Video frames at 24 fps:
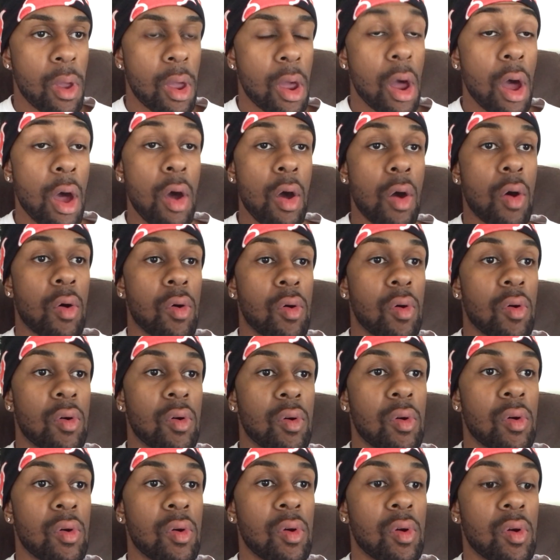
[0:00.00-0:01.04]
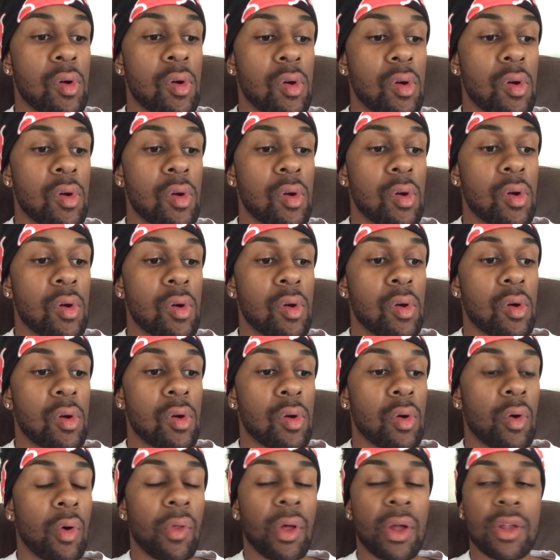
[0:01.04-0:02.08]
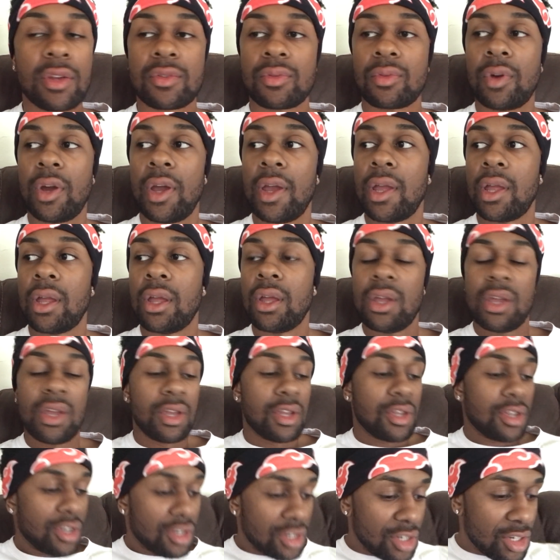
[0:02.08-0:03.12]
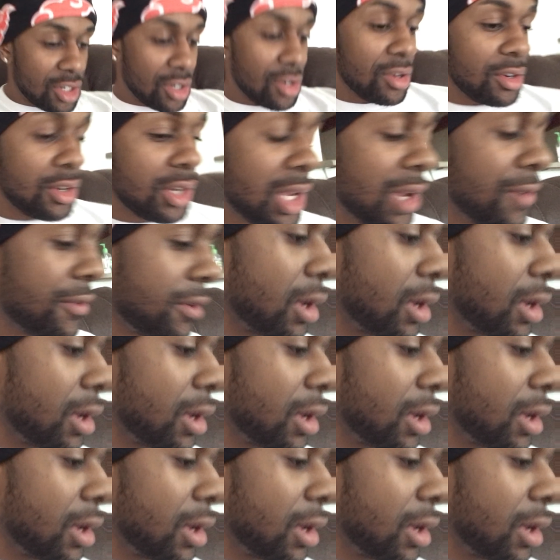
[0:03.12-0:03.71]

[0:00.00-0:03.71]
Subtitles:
Oh, that's right. Shirin David